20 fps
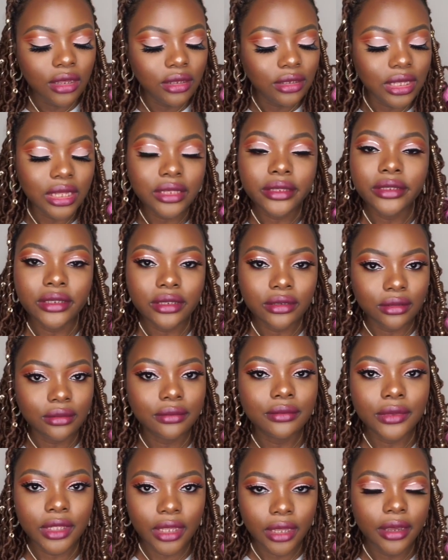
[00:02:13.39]
That is,
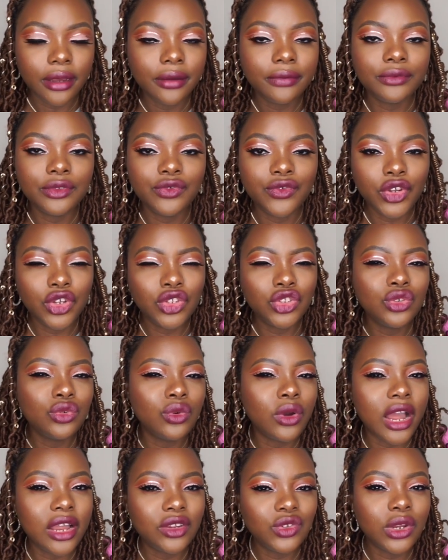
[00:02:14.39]
yeah, for you to
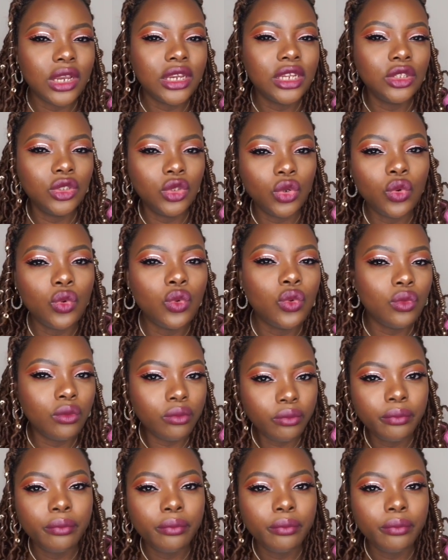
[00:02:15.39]
actually know